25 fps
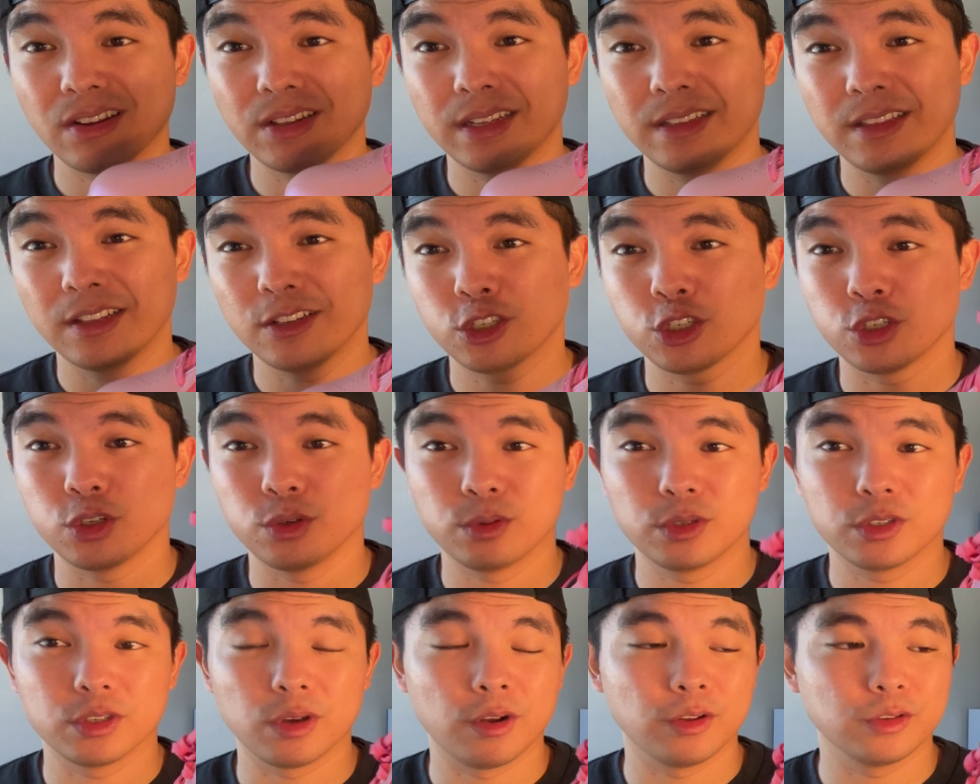in this shoe
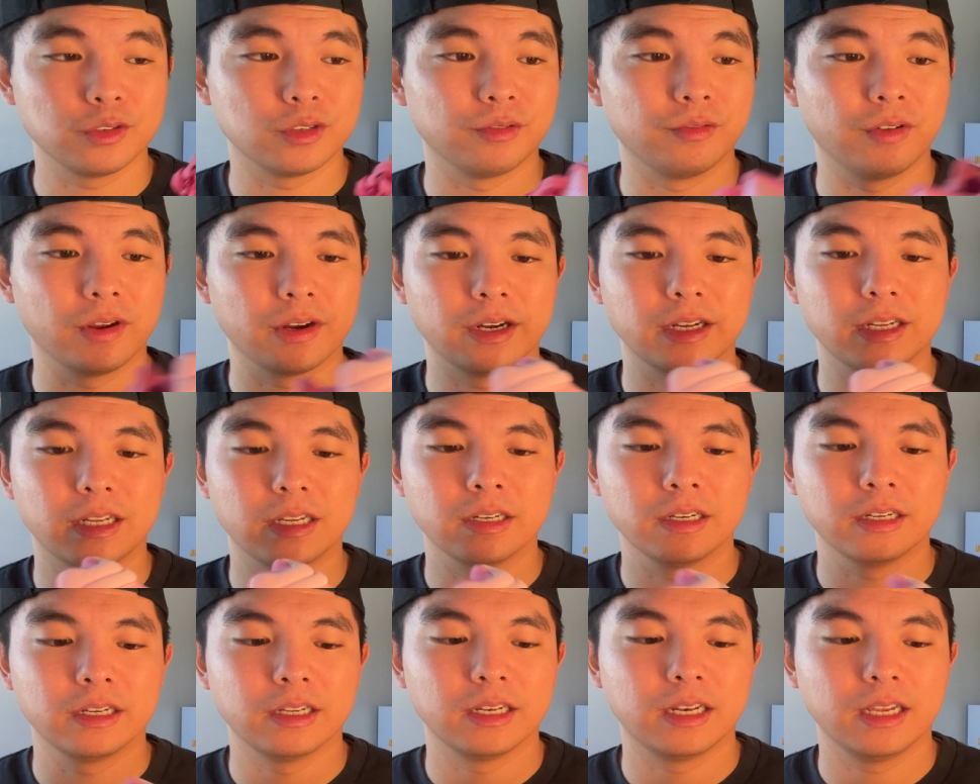is also very
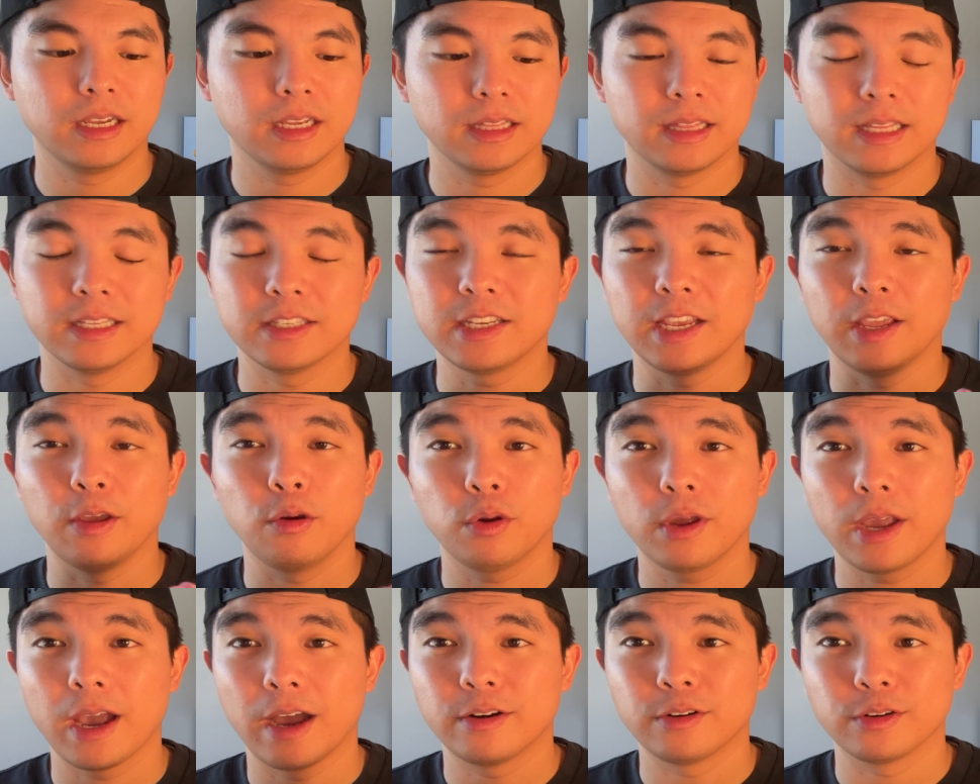good. This heel
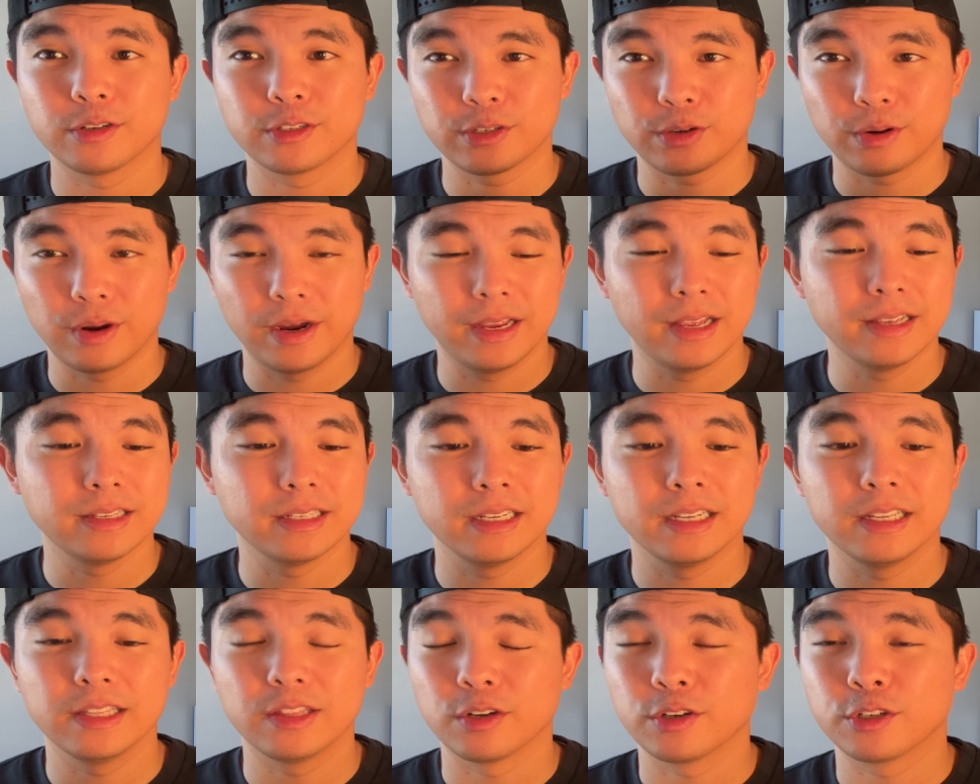counter is
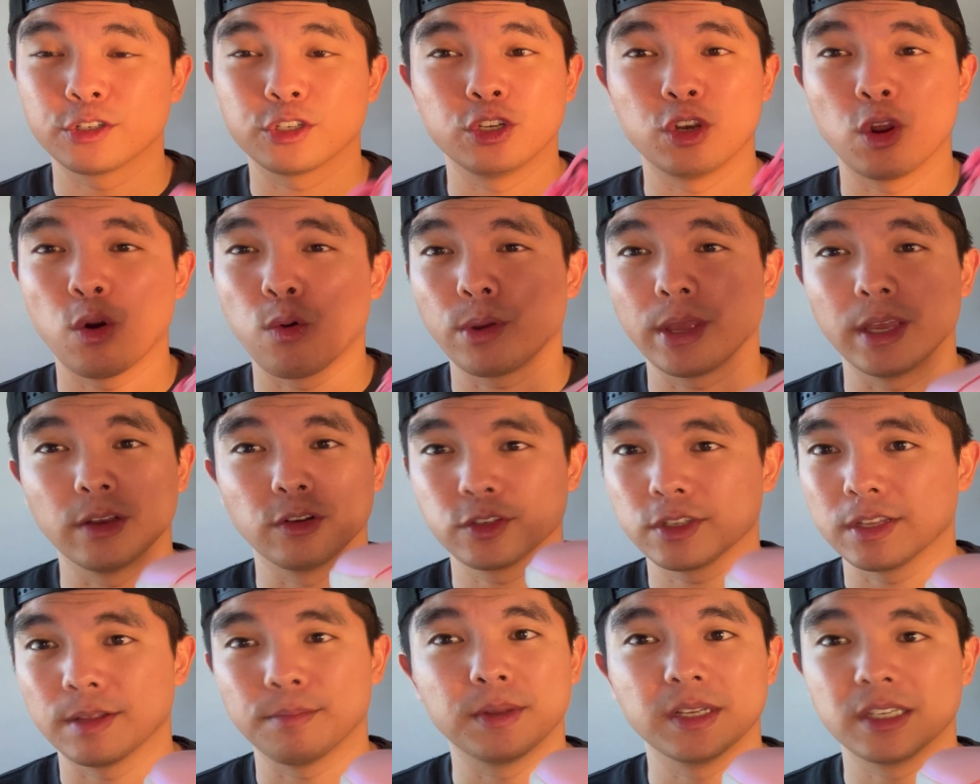crazy. There's no heel
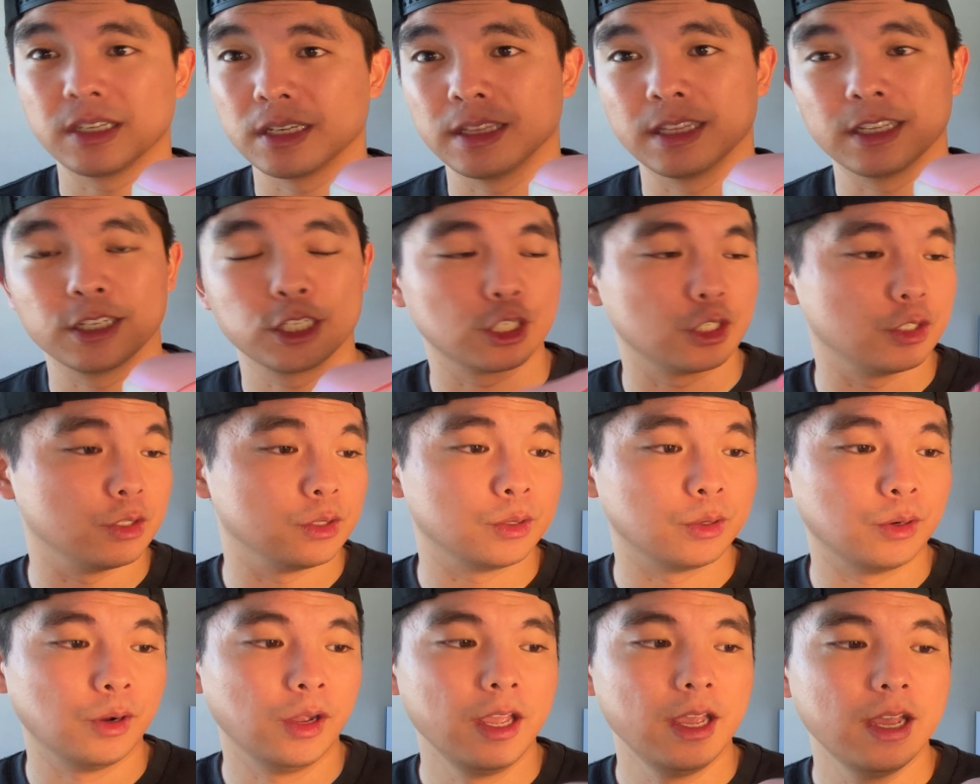slippage in this shoe.